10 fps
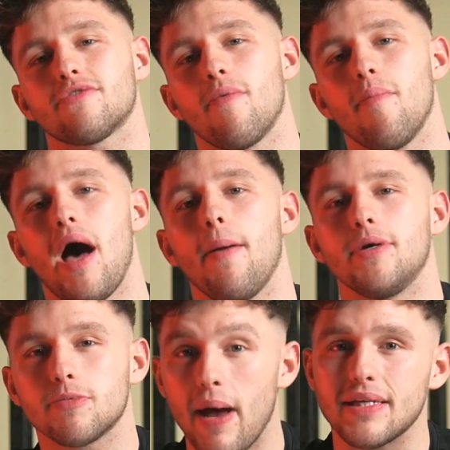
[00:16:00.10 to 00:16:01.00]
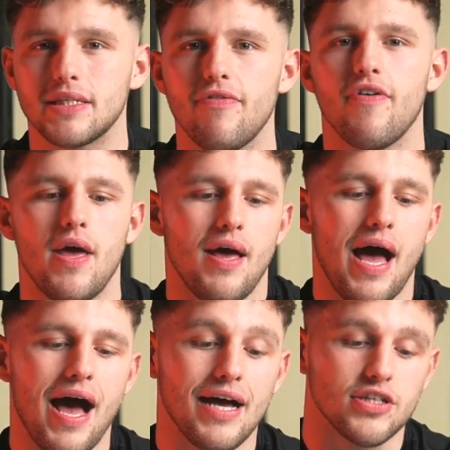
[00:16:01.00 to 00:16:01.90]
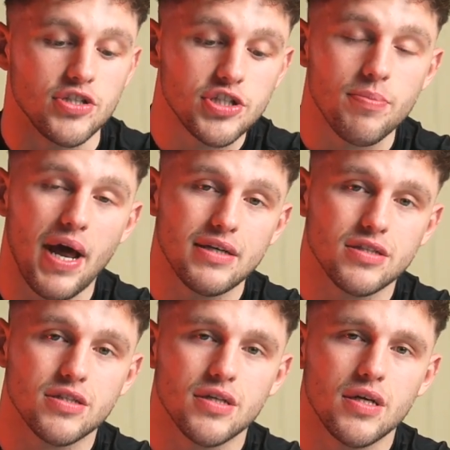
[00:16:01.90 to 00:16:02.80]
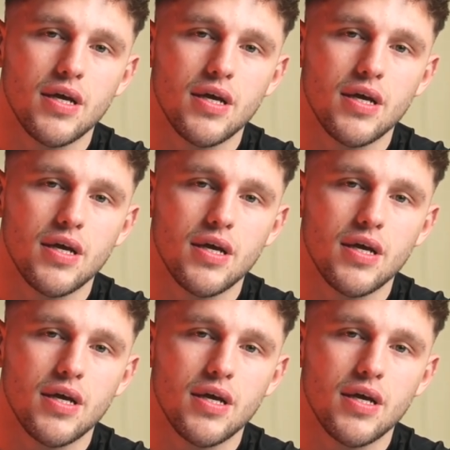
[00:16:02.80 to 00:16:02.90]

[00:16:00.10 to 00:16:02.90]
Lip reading: from my perspective as a gymnast